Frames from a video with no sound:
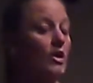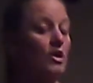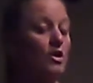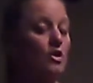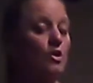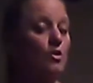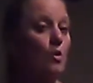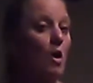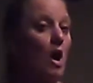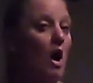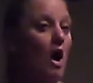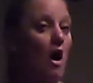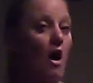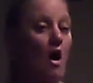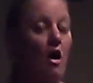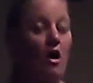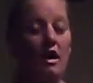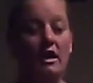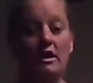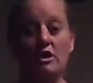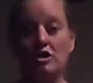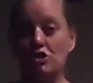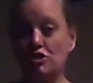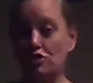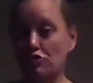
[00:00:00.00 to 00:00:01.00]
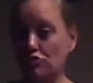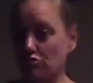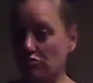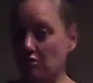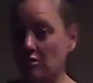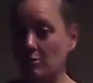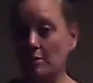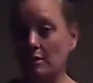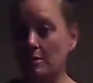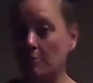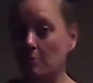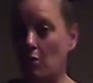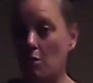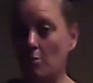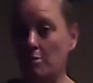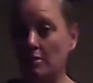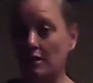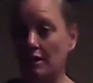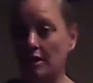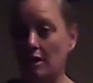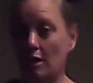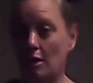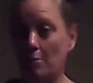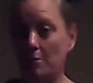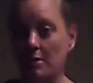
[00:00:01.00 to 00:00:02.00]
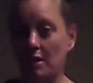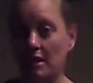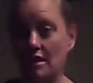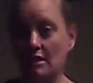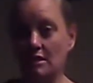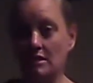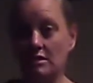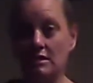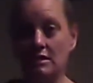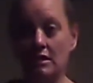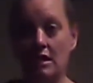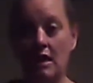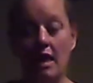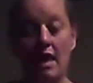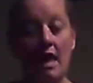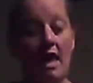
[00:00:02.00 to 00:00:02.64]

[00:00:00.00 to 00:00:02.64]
you are extremely morbidly obese